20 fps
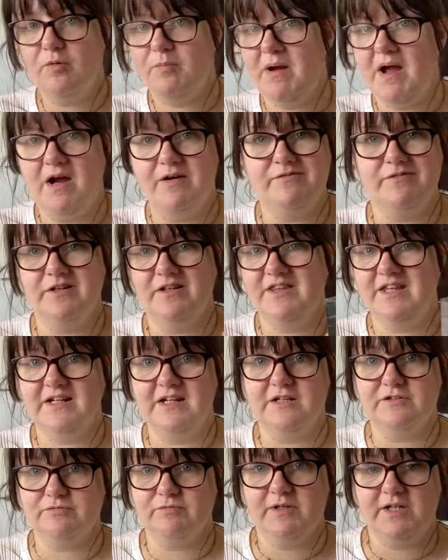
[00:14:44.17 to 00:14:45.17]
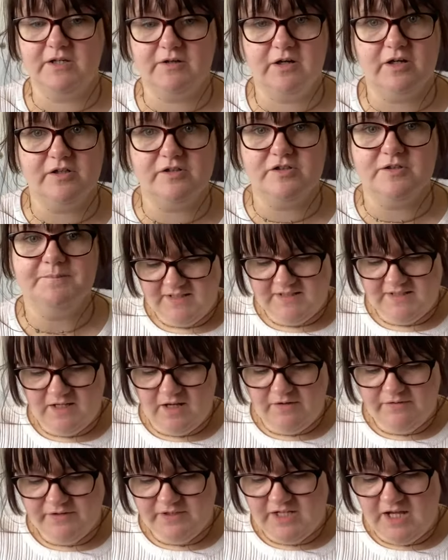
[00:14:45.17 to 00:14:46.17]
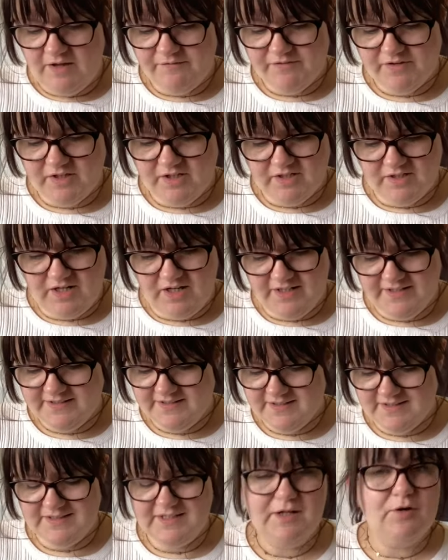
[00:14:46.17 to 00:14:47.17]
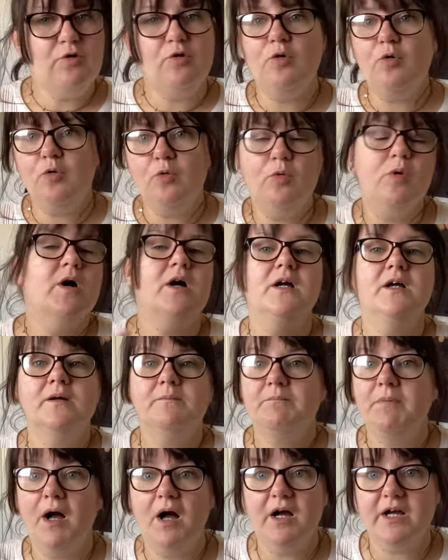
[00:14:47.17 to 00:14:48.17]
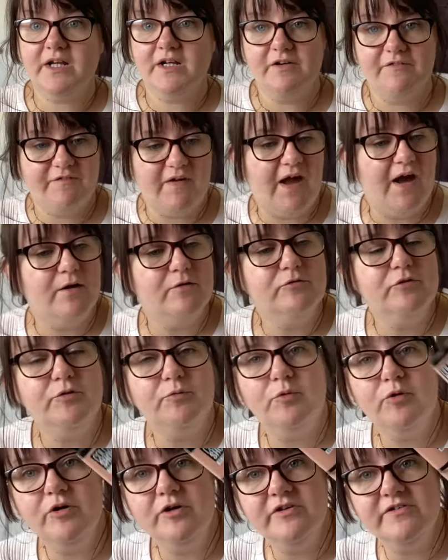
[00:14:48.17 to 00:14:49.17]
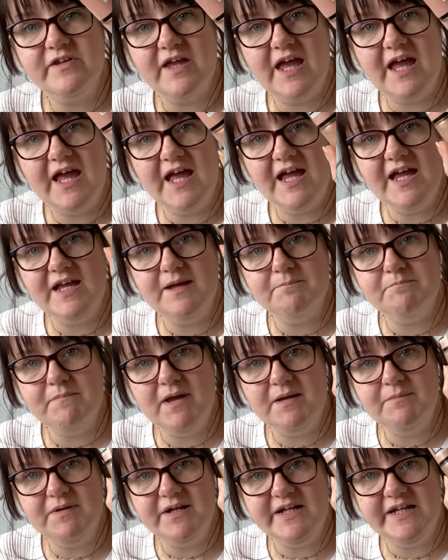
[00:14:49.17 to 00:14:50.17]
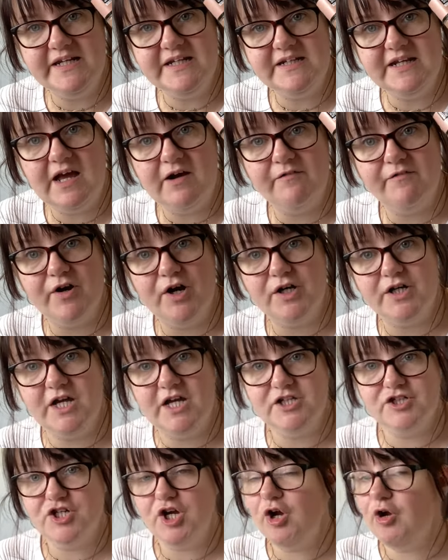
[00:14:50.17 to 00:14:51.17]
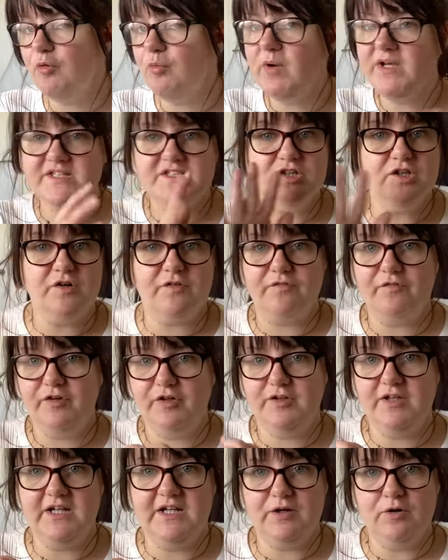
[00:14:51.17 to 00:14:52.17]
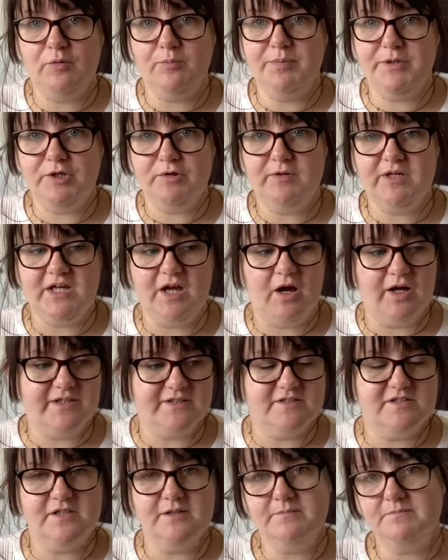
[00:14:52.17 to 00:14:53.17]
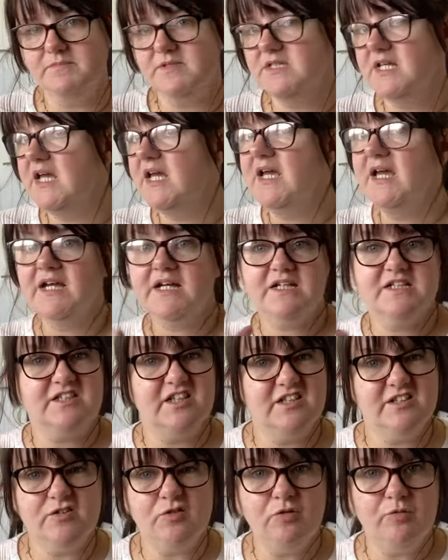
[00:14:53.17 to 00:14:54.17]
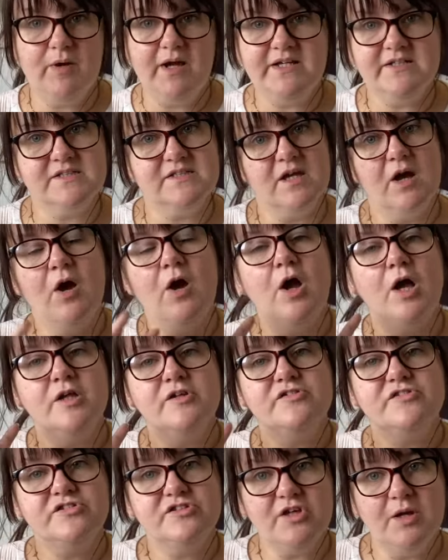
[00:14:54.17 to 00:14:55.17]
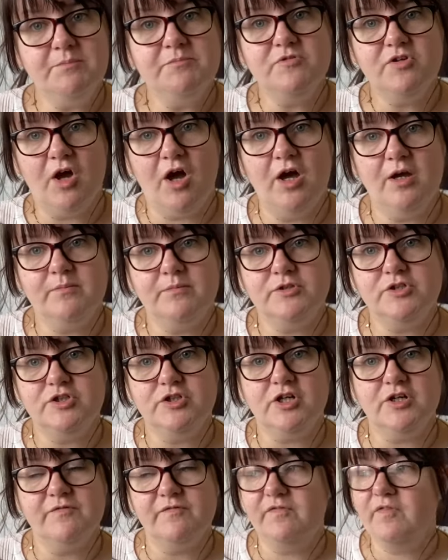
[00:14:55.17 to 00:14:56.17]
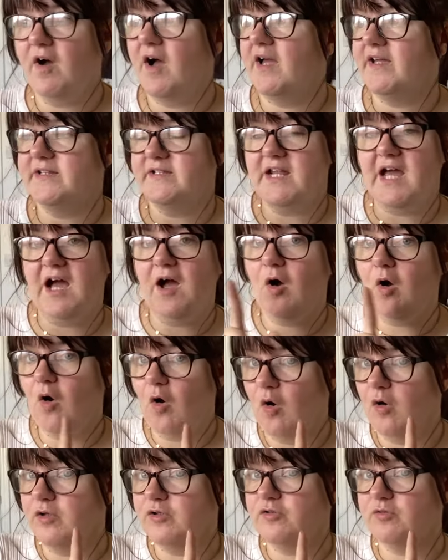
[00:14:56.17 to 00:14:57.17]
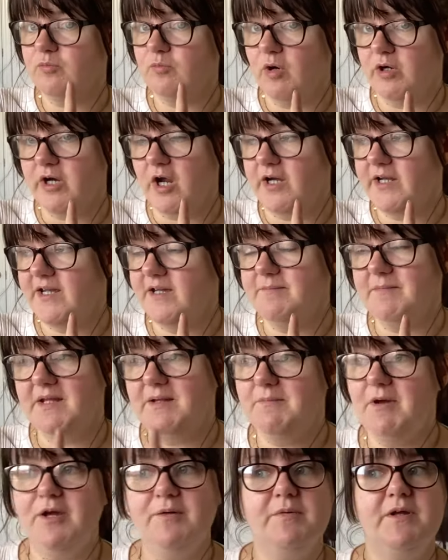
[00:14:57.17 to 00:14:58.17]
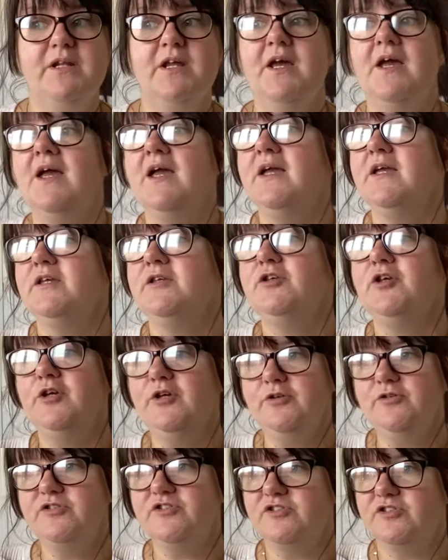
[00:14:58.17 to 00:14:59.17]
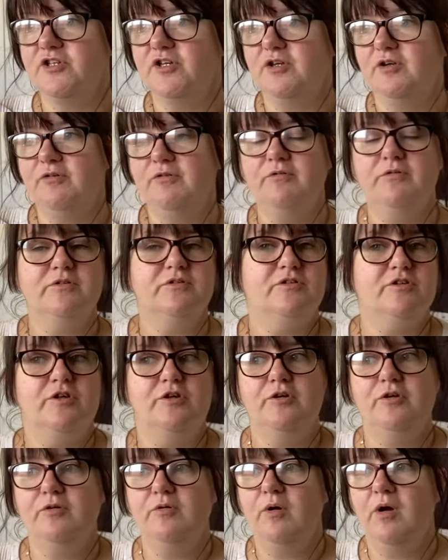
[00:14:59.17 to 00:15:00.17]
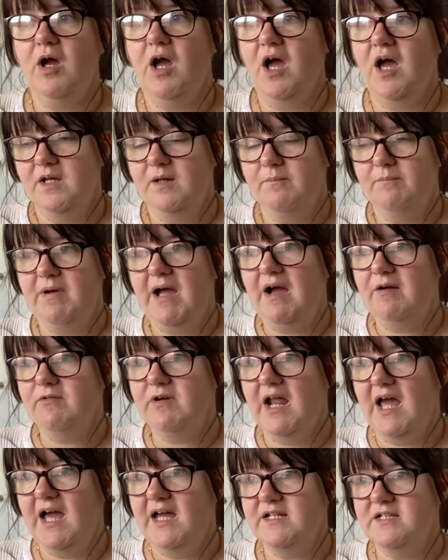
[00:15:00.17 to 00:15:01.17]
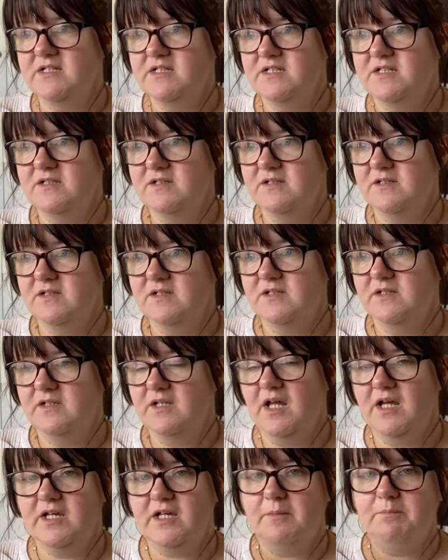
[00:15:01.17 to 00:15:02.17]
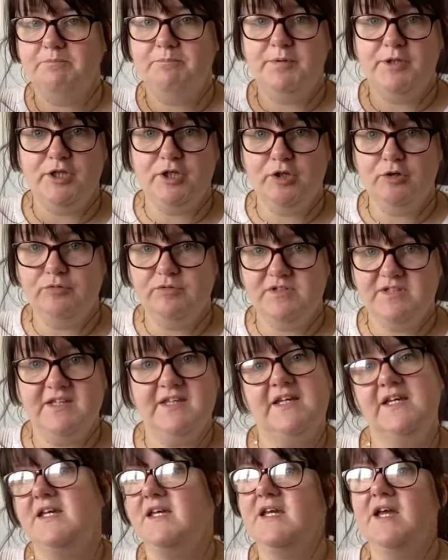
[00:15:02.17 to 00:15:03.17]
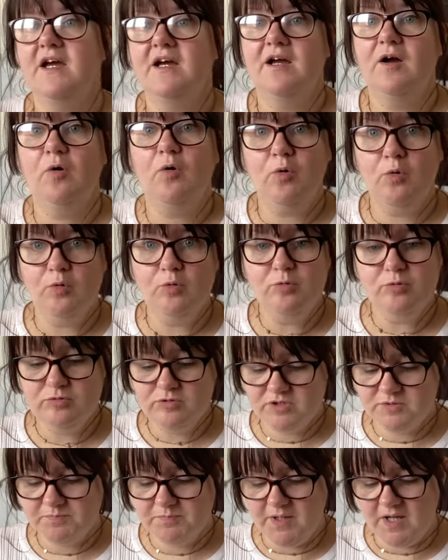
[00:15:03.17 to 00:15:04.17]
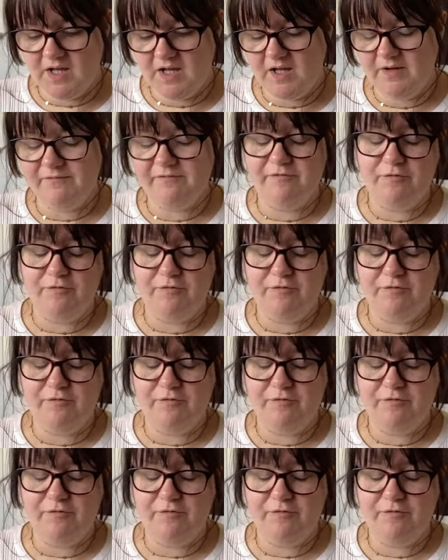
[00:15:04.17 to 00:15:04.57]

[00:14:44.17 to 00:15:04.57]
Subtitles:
for a pound I think that's really good. And the only other like little bargain I found was a Maybelline nail varnish. I always look through the little beauty items, because there's always sometimes you can find that odd one item at the moment. Used to do Poundland like beauty hauls, but